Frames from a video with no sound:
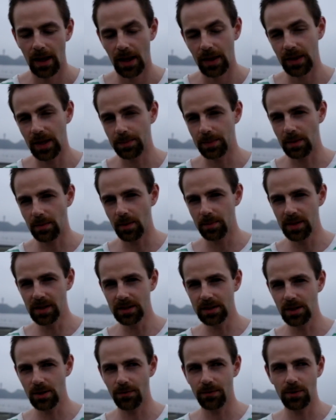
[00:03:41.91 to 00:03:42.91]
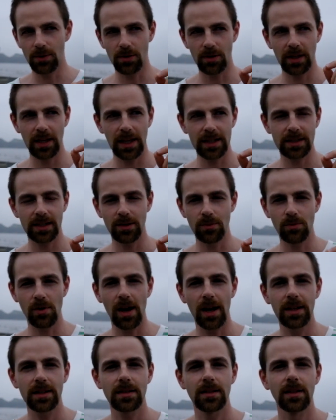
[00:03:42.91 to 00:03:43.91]
The probability of your guessing
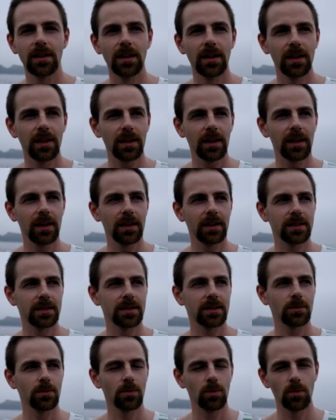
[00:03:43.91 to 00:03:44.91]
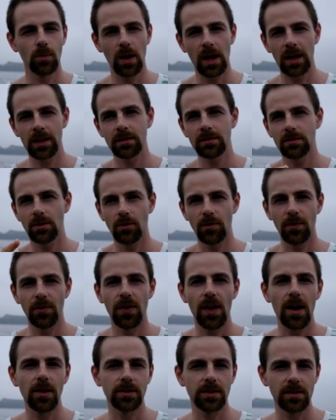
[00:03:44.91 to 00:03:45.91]
right is
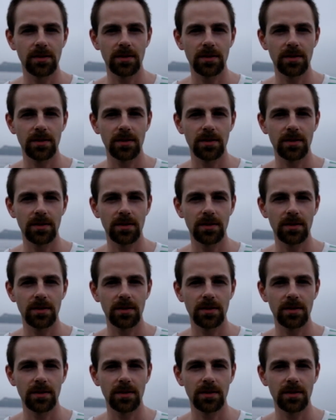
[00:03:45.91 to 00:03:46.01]
1/1,000,